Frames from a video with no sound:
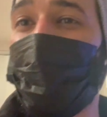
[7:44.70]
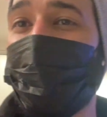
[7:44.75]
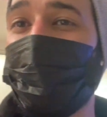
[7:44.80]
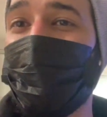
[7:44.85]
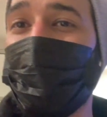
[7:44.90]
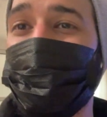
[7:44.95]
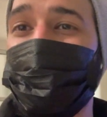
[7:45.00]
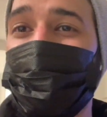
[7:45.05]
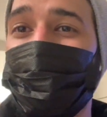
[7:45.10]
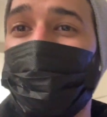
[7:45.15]
I
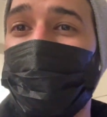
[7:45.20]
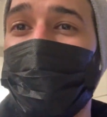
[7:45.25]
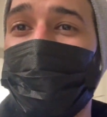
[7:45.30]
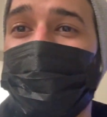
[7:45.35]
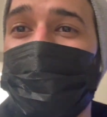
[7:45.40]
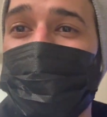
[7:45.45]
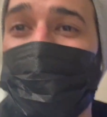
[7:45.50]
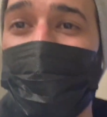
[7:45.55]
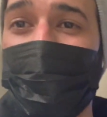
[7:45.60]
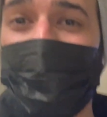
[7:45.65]
come to work
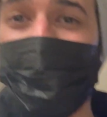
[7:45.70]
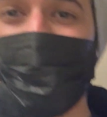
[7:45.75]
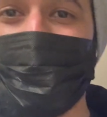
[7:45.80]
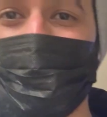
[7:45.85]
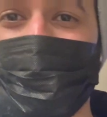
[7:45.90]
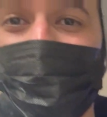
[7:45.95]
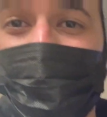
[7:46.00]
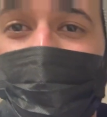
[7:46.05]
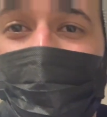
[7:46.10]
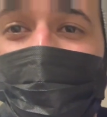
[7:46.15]
as well.
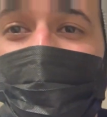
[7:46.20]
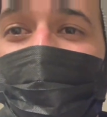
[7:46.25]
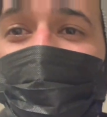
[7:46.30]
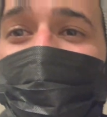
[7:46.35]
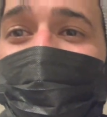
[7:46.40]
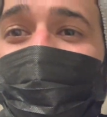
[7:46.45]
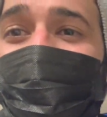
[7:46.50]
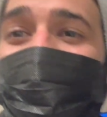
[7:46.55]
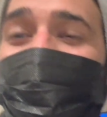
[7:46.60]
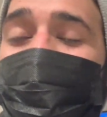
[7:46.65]

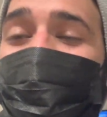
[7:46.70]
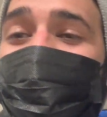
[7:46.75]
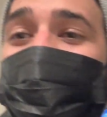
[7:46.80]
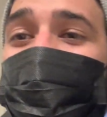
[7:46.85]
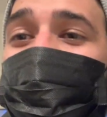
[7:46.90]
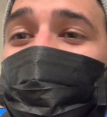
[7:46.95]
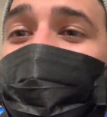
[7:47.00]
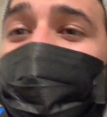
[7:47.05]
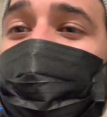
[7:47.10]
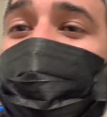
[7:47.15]
They've
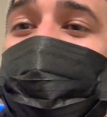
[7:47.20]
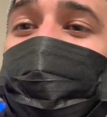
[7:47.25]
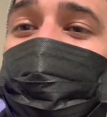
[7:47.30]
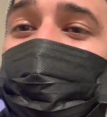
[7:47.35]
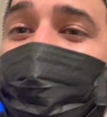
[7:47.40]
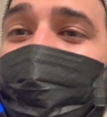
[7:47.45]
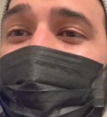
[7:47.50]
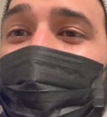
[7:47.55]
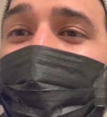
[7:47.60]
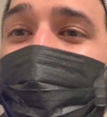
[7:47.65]
got
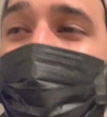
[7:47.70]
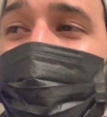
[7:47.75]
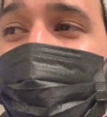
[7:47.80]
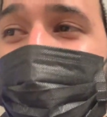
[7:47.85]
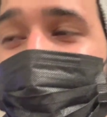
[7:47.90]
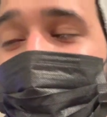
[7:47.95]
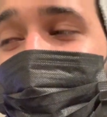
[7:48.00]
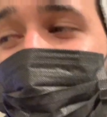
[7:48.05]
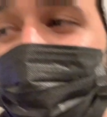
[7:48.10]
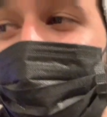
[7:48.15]
basketball going
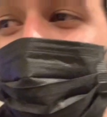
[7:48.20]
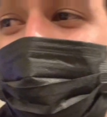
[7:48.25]
on, and